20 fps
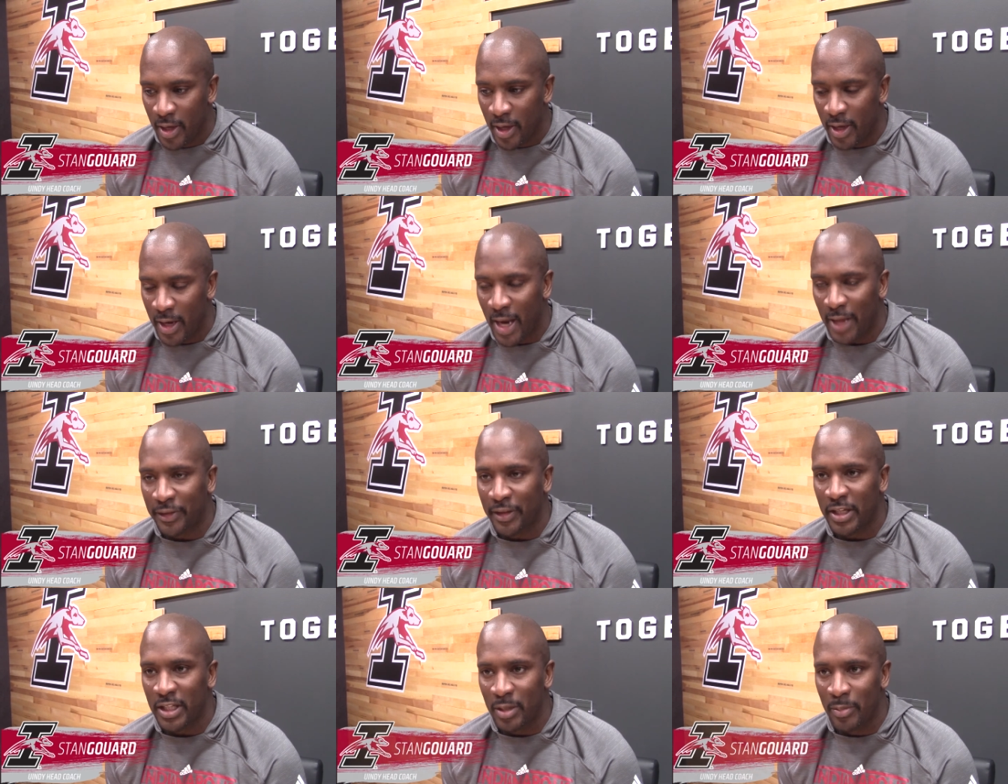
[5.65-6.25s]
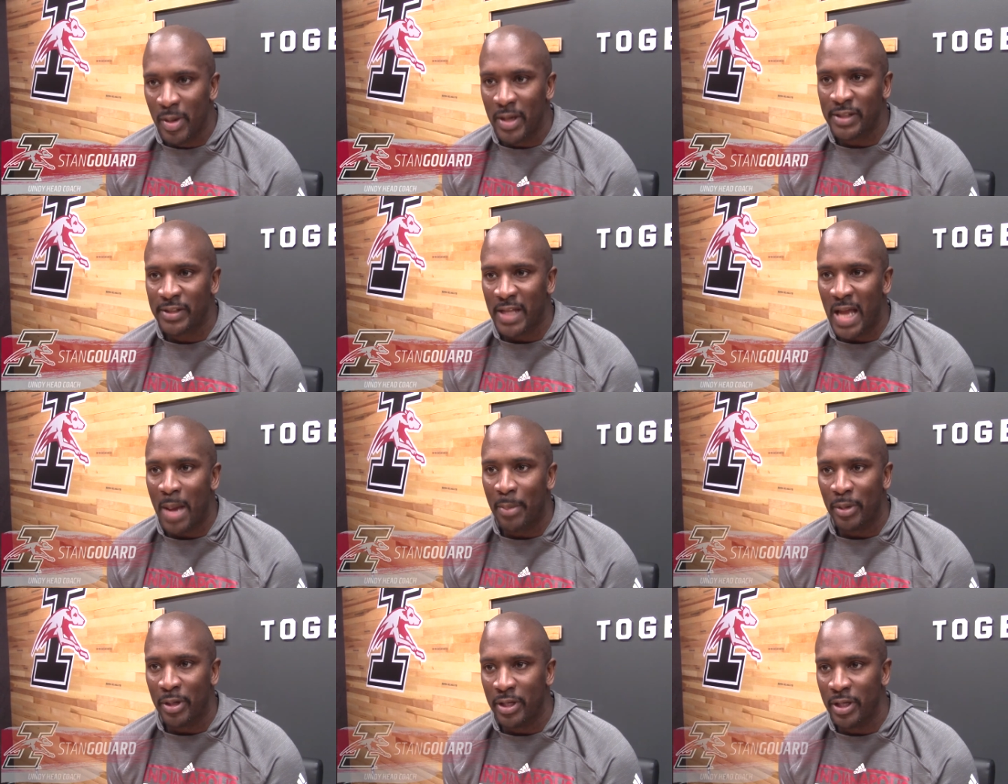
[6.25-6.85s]
And I think the best
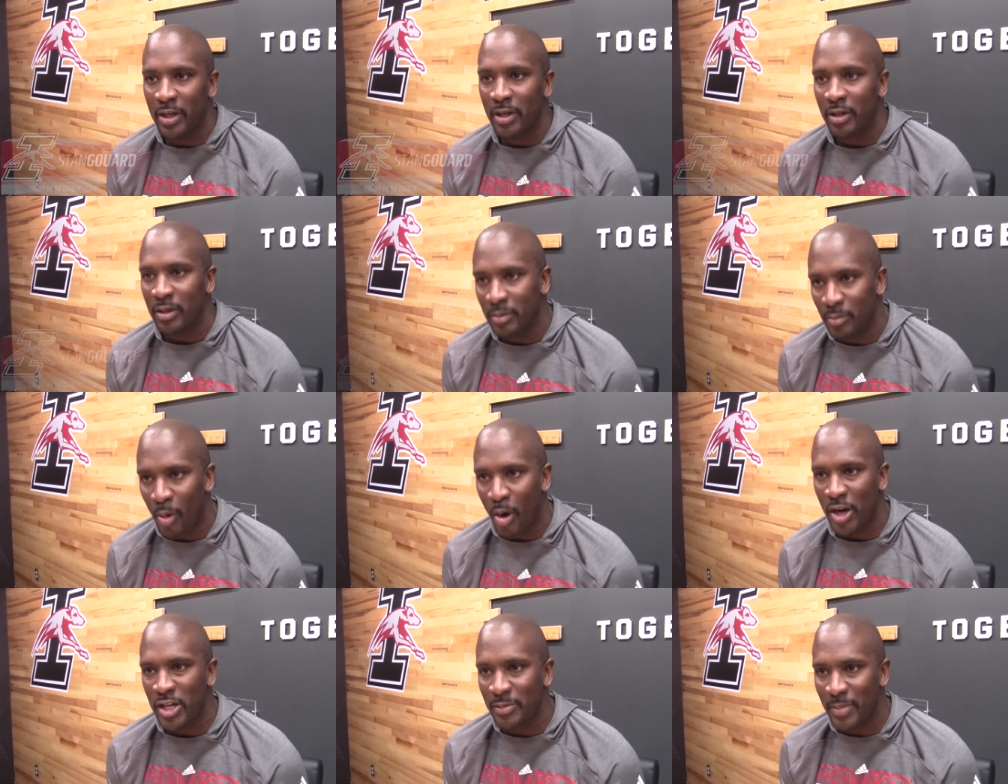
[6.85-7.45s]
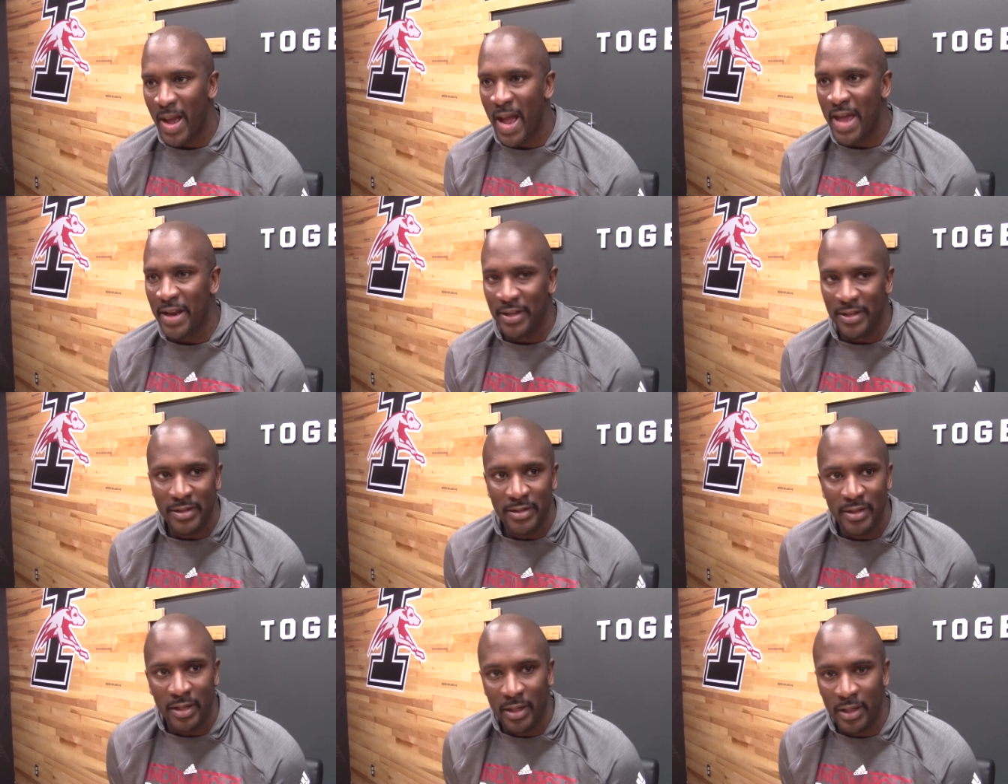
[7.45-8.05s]
time of the year, March
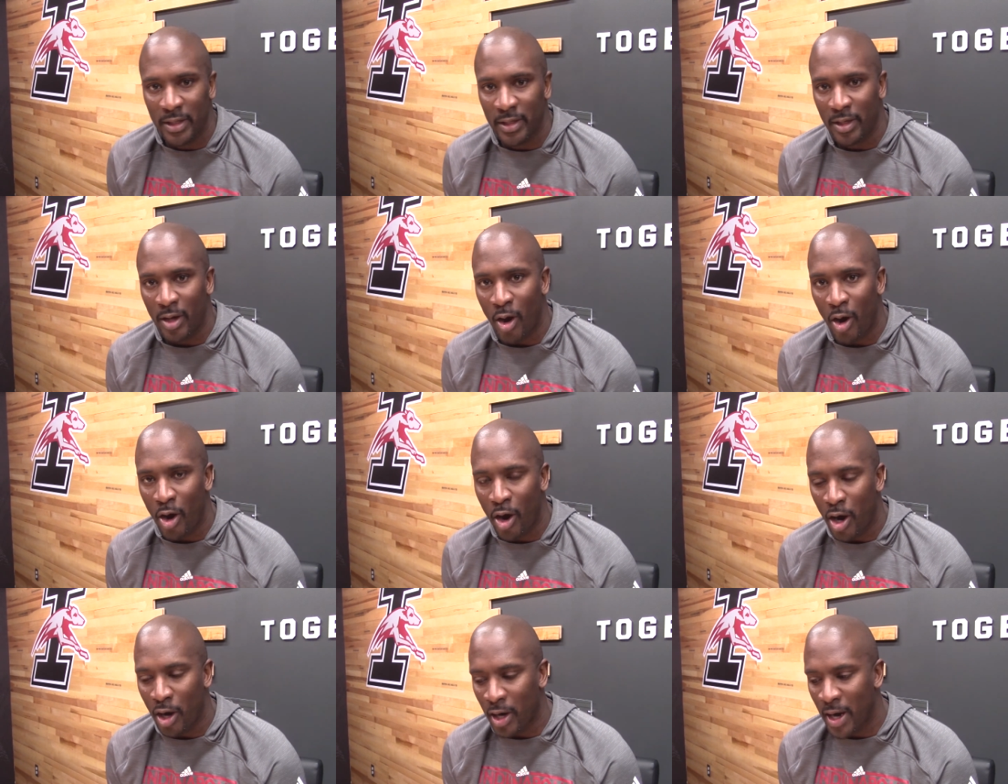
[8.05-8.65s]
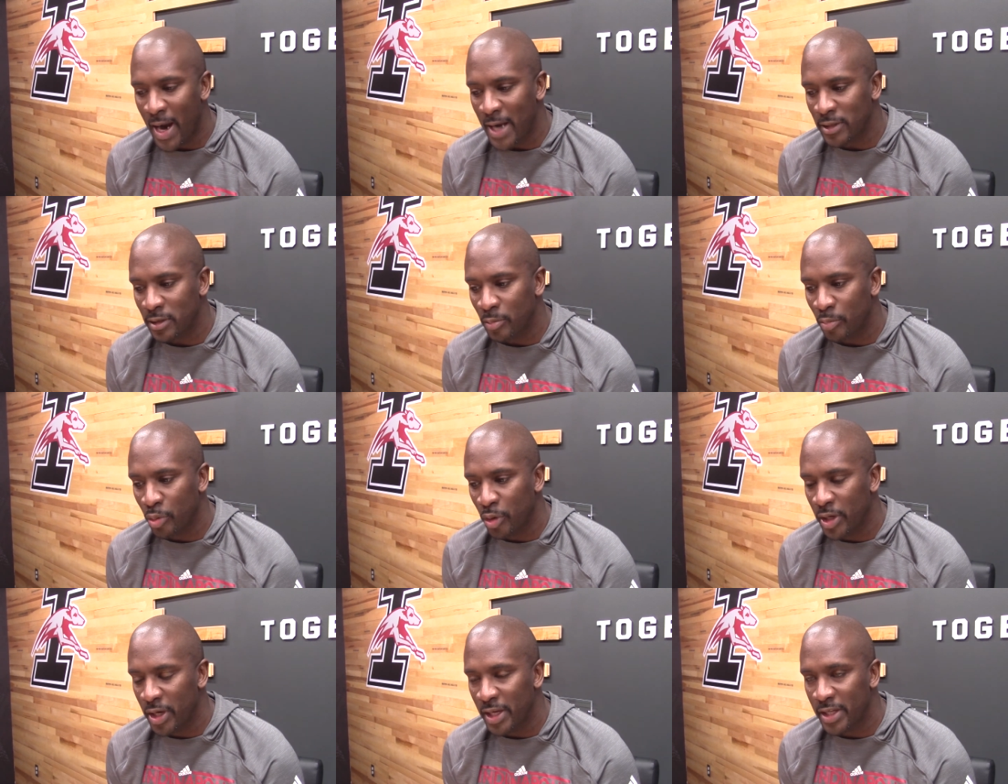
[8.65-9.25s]
Madness. And our, our guys are
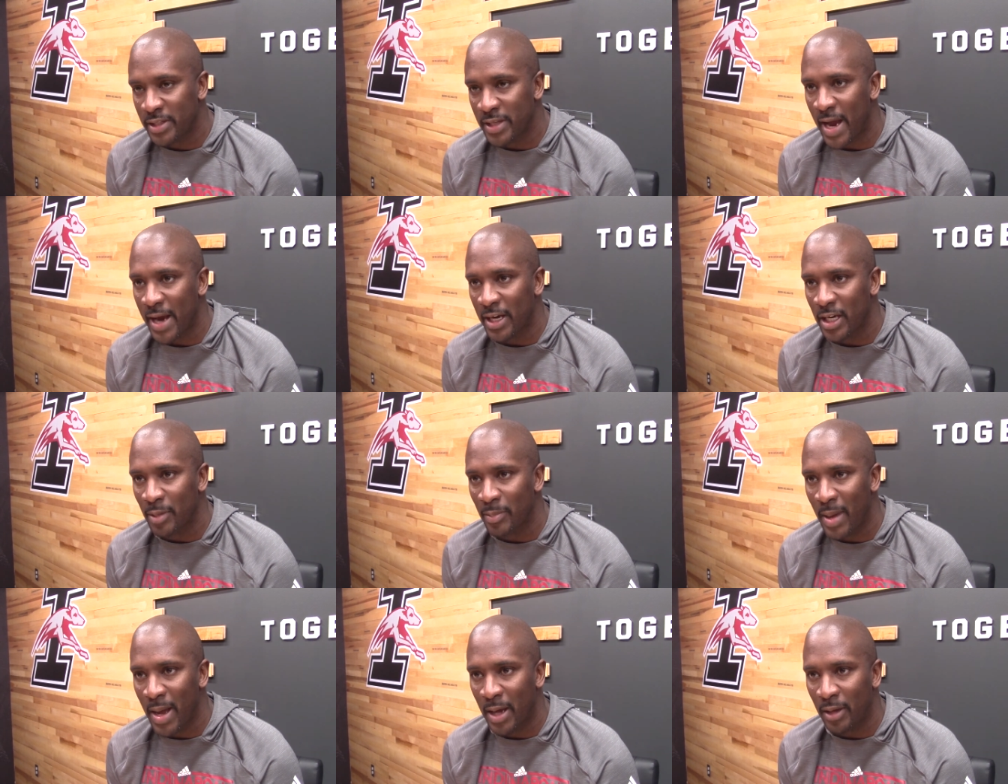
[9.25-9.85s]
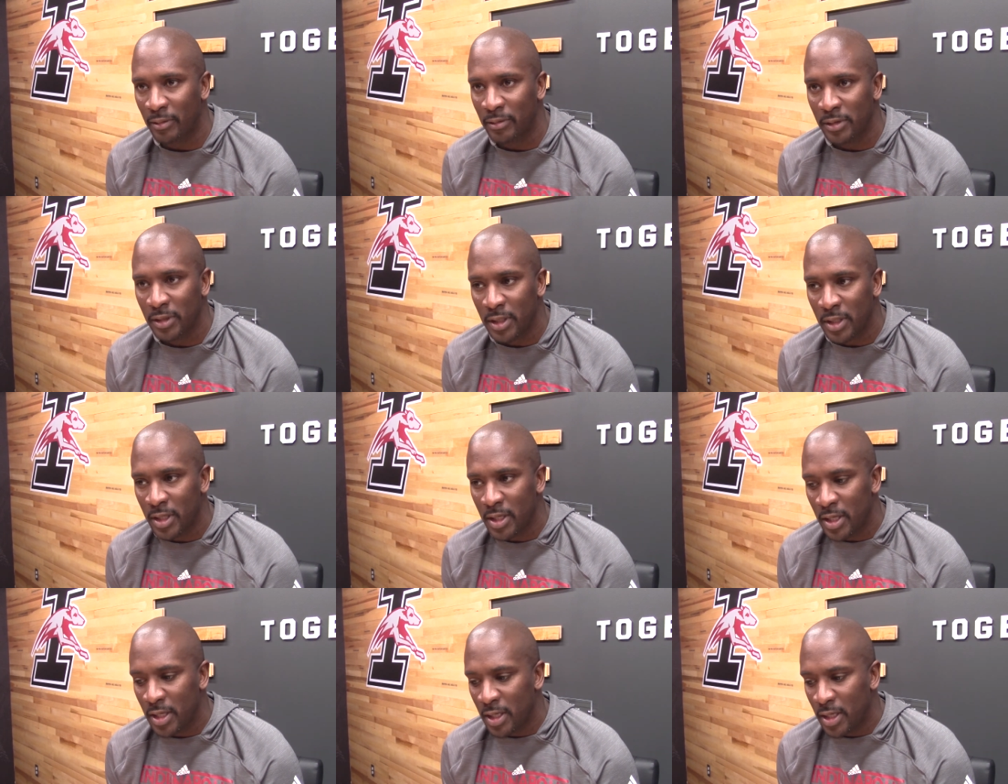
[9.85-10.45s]
pretty excited about
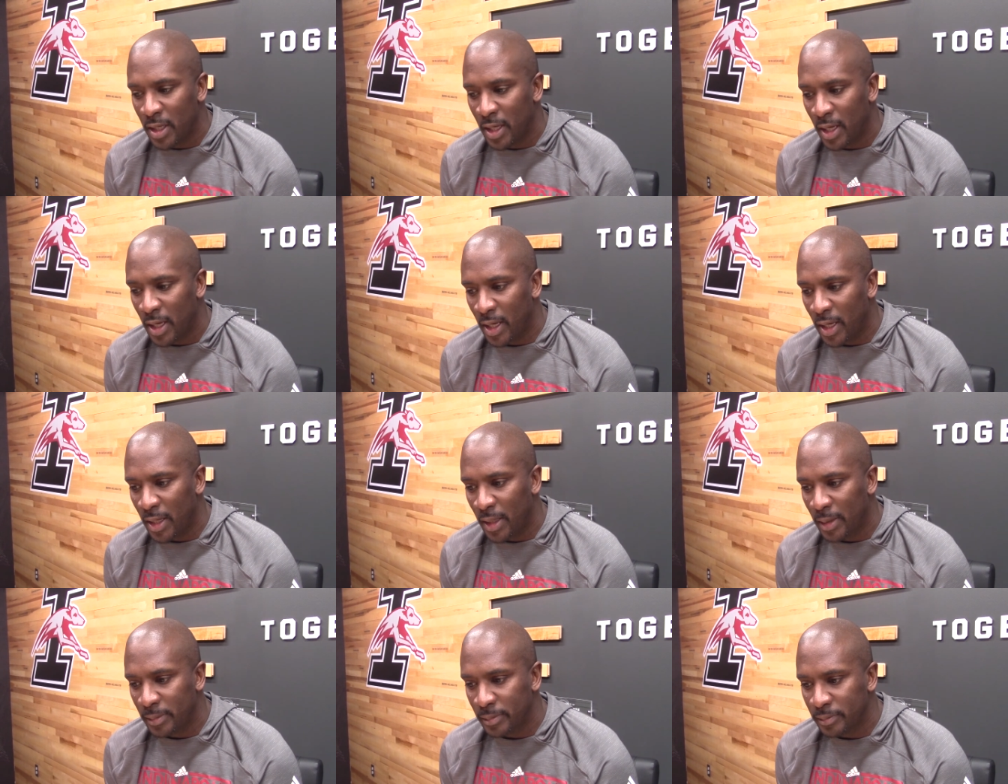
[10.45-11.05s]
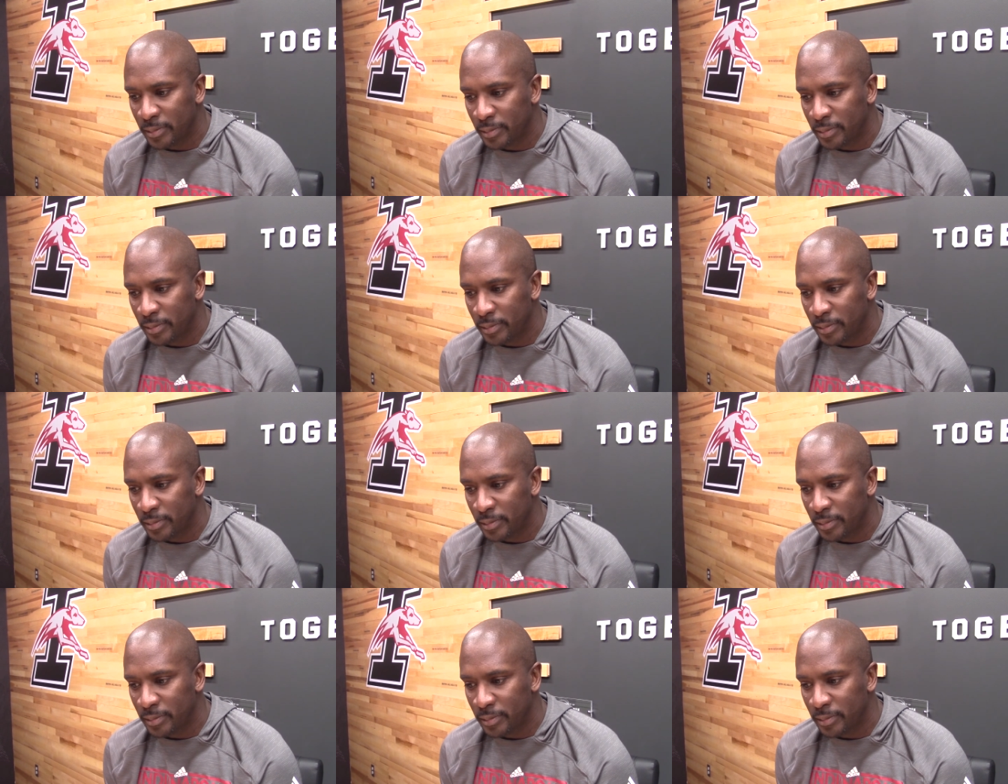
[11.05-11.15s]
um,